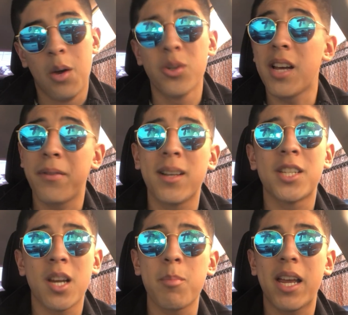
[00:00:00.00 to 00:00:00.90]
which I feel like
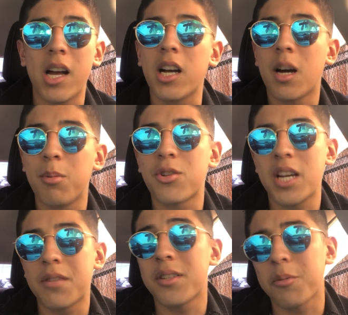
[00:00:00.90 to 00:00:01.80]
should have made a couple
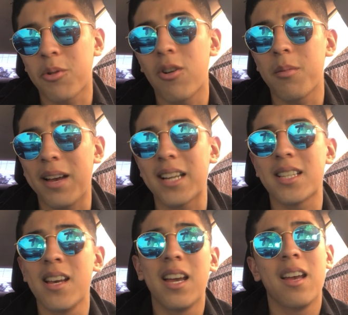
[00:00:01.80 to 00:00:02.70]
trades for some quarterbacks,